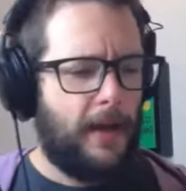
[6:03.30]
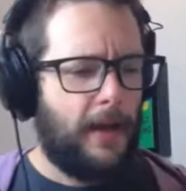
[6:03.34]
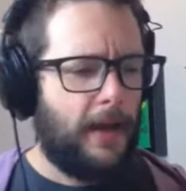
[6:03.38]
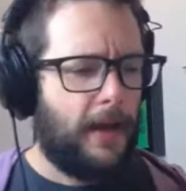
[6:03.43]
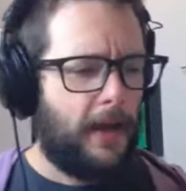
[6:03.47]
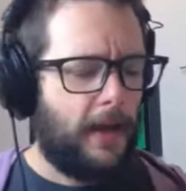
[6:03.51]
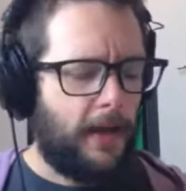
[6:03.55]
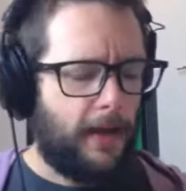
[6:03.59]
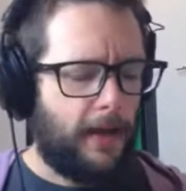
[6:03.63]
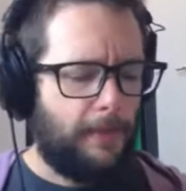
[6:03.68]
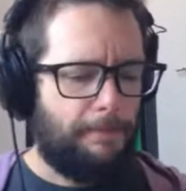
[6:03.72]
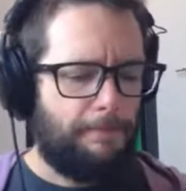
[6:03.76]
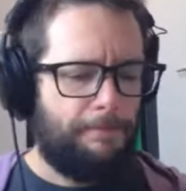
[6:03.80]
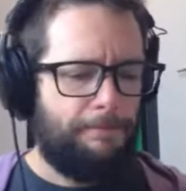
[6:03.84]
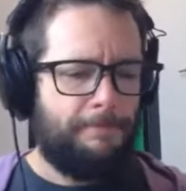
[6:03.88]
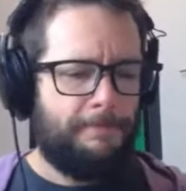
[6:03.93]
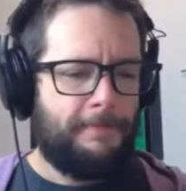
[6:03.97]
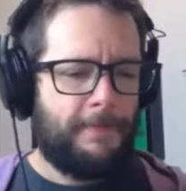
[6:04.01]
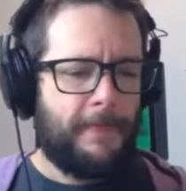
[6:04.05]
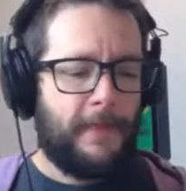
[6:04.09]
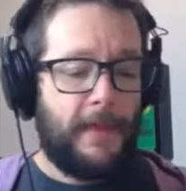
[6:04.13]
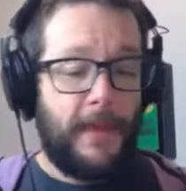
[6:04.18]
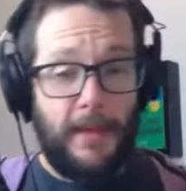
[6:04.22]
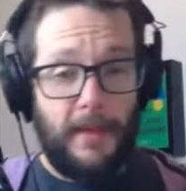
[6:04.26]
in
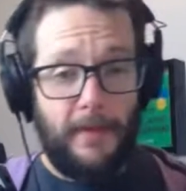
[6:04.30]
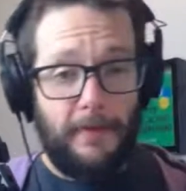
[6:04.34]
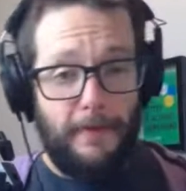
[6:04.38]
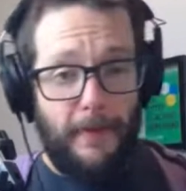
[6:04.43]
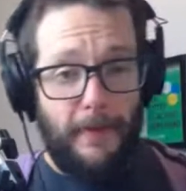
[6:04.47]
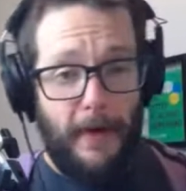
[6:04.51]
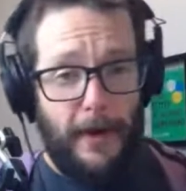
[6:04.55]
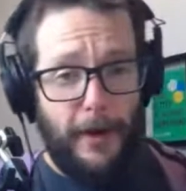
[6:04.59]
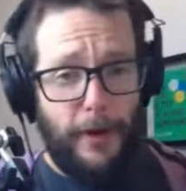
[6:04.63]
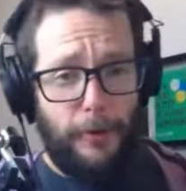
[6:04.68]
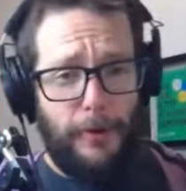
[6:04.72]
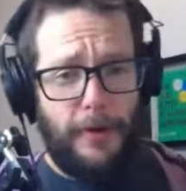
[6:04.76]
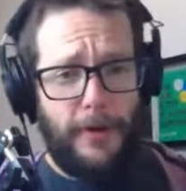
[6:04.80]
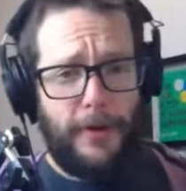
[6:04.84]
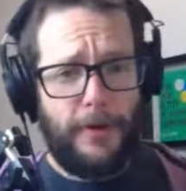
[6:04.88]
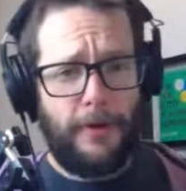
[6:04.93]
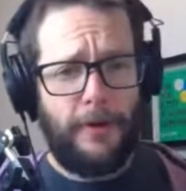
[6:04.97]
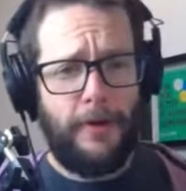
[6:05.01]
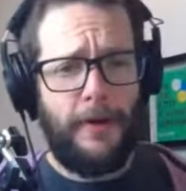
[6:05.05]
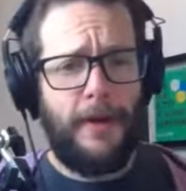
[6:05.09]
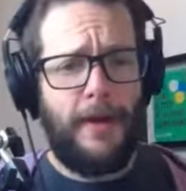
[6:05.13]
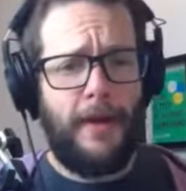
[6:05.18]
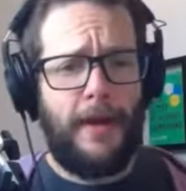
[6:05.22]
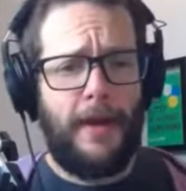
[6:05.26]
the Phaedo
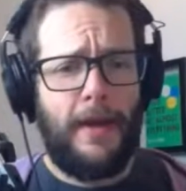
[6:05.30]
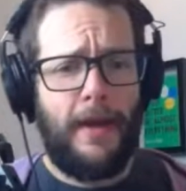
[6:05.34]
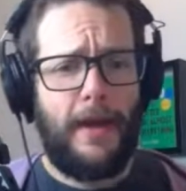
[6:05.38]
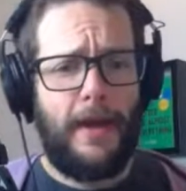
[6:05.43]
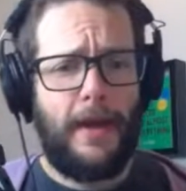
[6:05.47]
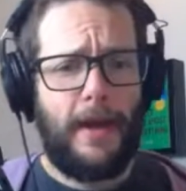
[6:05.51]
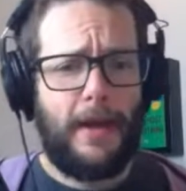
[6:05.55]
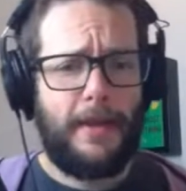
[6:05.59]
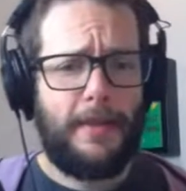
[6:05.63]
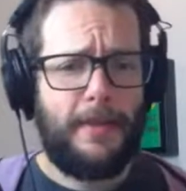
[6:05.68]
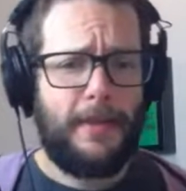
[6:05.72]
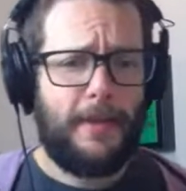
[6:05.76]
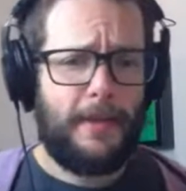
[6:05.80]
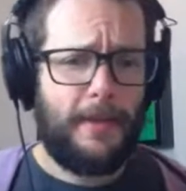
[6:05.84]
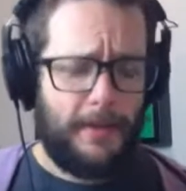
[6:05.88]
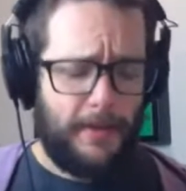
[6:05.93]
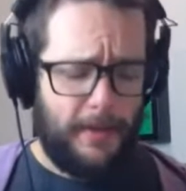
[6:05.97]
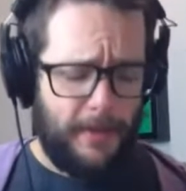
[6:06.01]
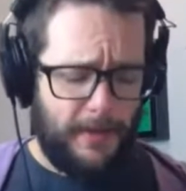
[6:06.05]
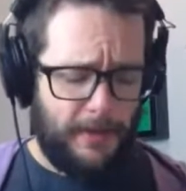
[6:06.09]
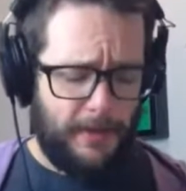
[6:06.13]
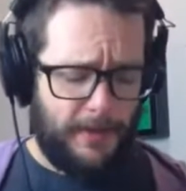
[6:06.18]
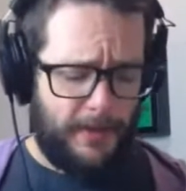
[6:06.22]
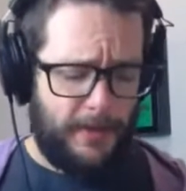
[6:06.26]
here. And I think
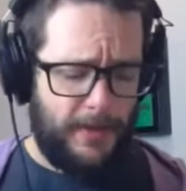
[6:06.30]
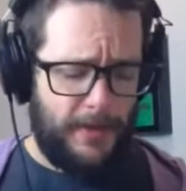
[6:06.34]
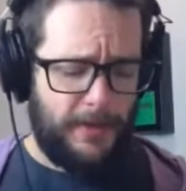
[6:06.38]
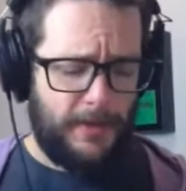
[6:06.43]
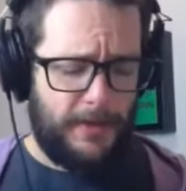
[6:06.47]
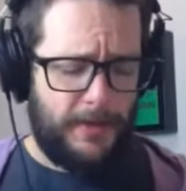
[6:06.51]
these